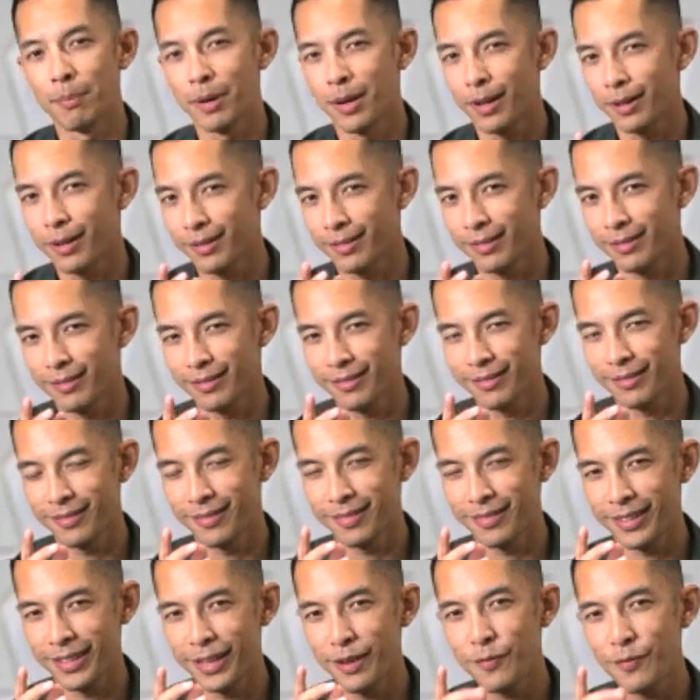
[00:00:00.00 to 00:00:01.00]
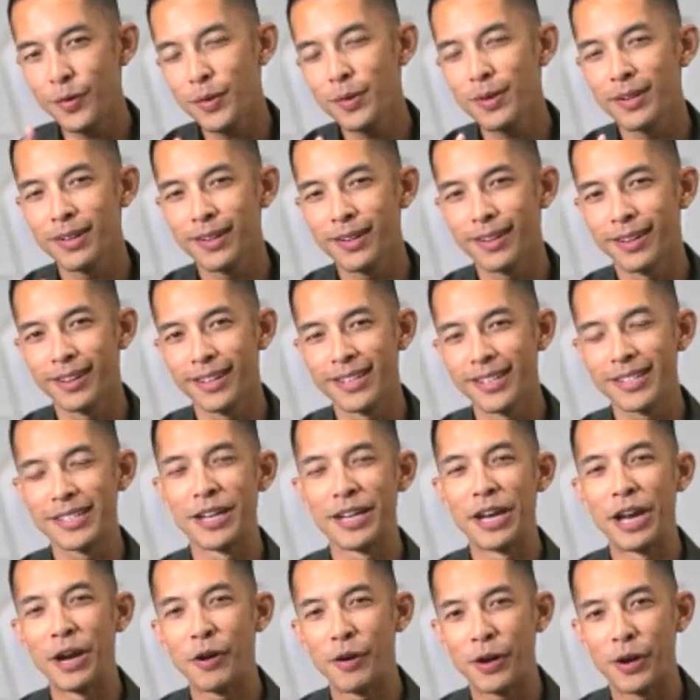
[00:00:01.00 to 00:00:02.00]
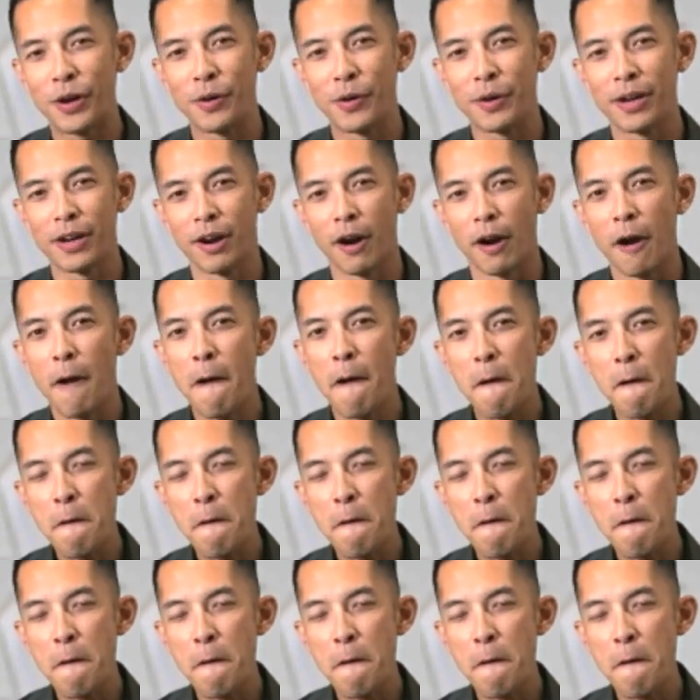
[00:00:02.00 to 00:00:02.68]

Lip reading: but I'll give you a scenario here.